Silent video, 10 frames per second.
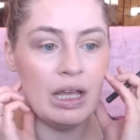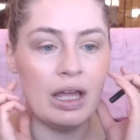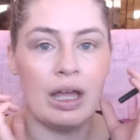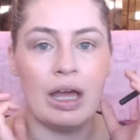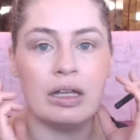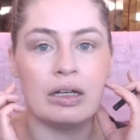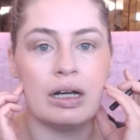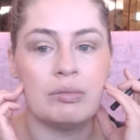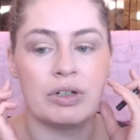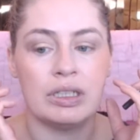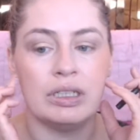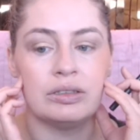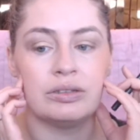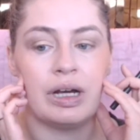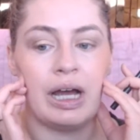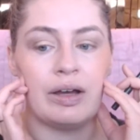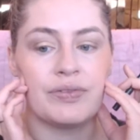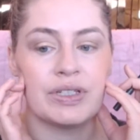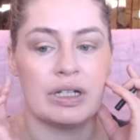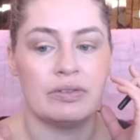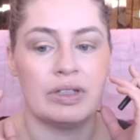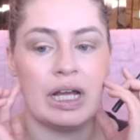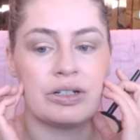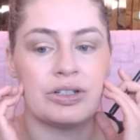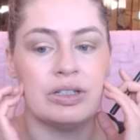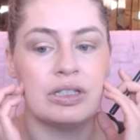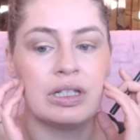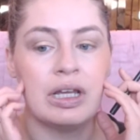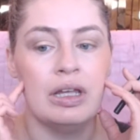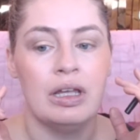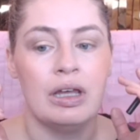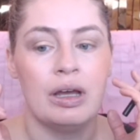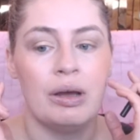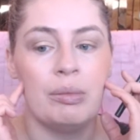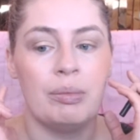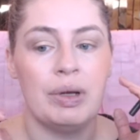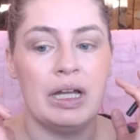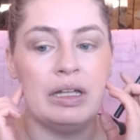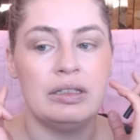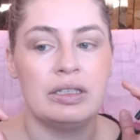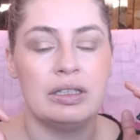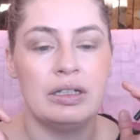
and I'm really into a half set of lashes, but